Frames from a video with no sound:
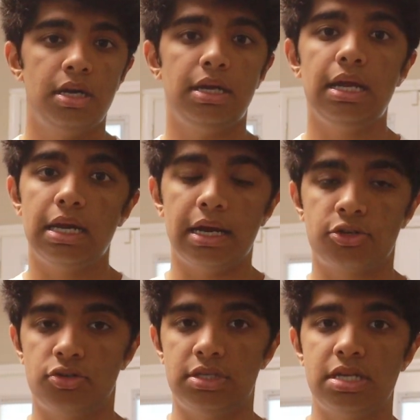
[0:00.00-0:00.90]
need an
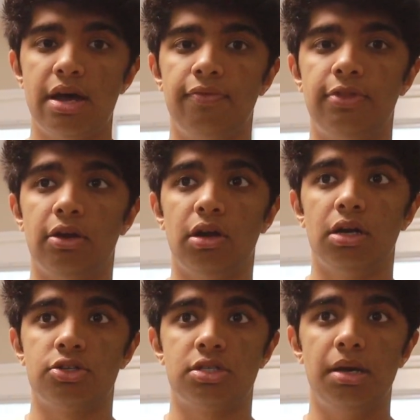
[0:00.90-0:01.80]
extra stuff, there
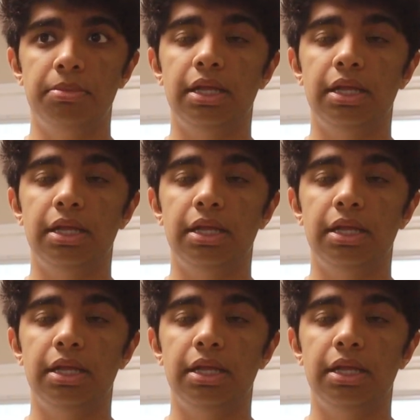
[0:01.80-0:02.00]
are some